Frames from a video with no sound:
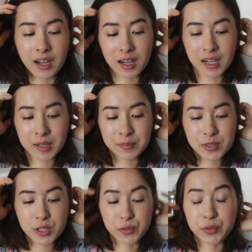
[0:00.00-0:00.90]
Um,
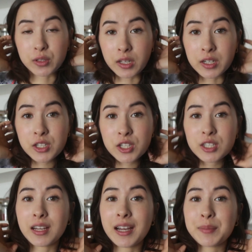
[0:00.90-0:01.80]
so for
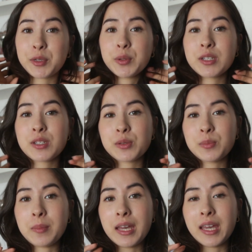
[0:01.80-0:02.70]
lunch, I'm going to
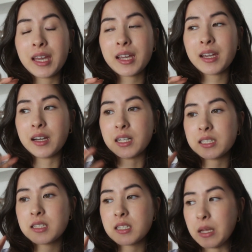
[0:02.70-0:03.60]
make uh,
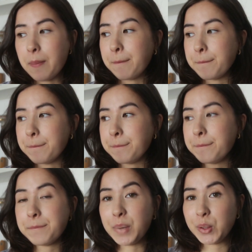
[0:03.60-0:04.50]

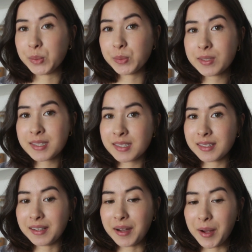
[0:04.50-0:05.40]
some
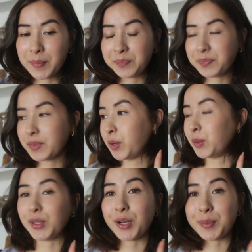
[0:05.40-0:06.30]
bowls. Um,
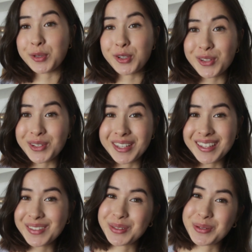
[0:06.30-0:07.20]
hold on, I'm going to show you
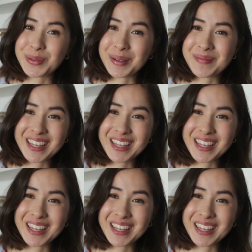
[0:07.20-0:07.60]
guys which one I'm